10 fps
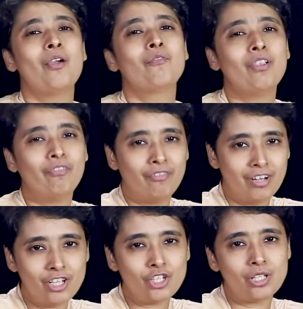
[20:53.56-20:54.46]
we
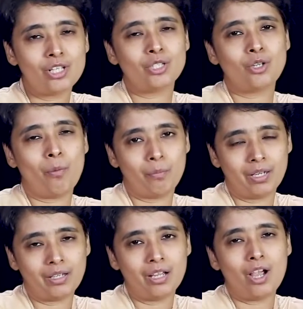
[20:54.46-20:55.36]
finish this
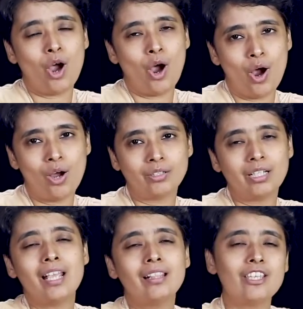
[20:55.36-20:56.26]
topic on
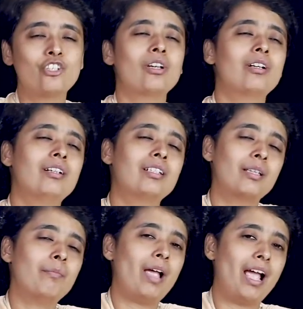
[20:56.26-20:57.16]
Hindi
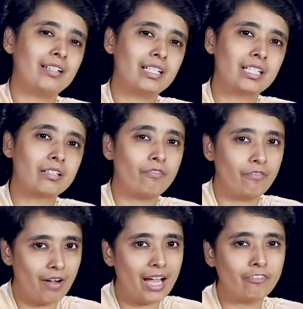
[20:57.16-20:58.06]
journalism and its
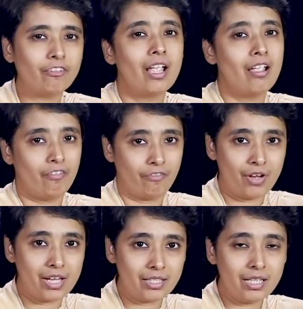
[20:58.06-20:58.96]
5
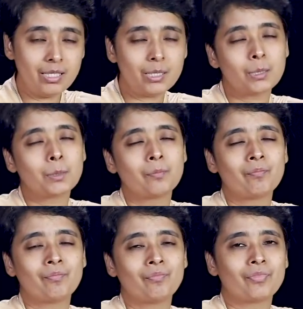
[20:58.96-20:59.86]
phases.
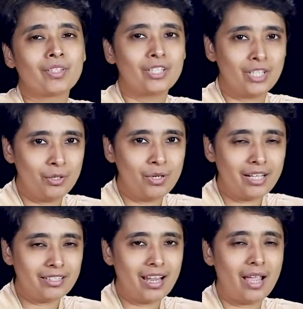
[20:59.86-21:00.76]
See you
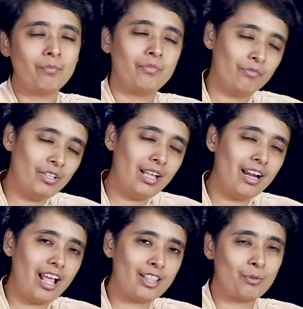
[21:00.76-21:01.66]
next time with
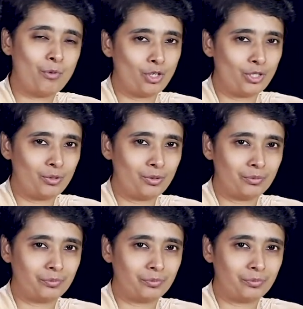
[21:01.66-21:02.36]
another module.